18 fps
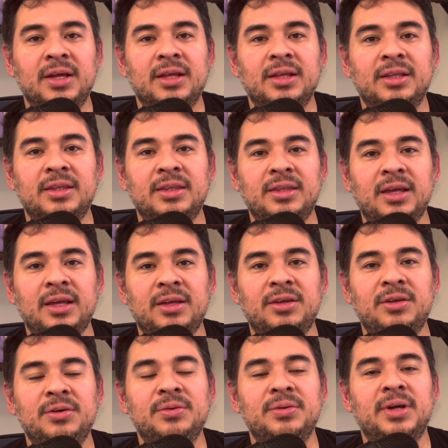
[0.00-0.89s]

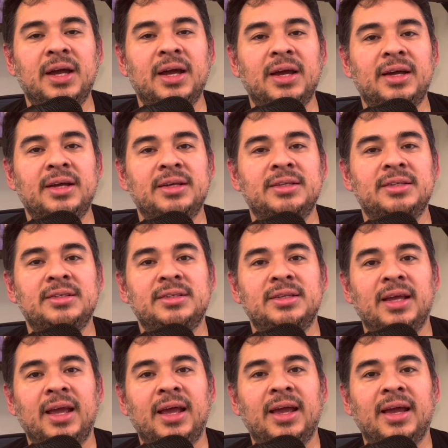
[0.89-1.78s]
thank you guys
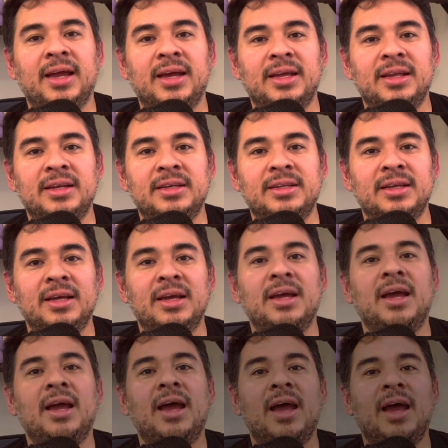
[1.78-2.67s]
and
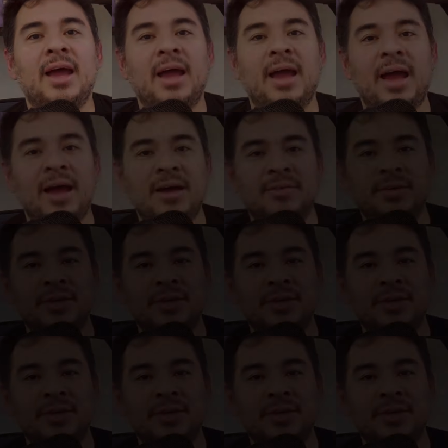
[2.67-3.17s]
have a